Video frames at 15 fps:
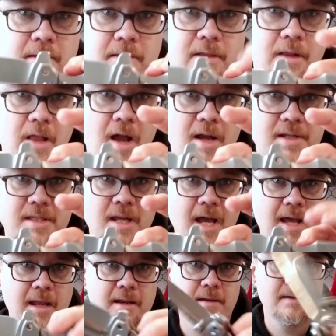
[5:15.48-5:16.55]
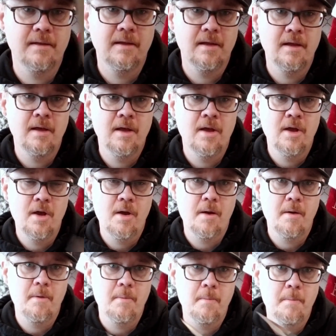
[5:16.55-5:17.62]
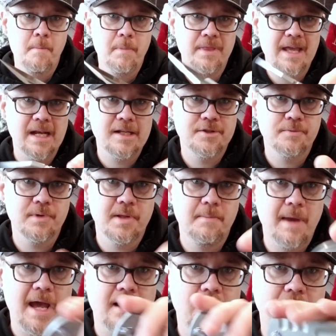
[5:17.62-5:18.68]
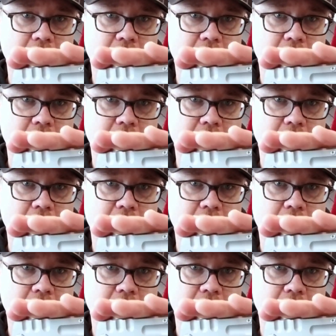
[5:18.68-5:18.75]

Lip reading: the lock side. But that doesn't really matter.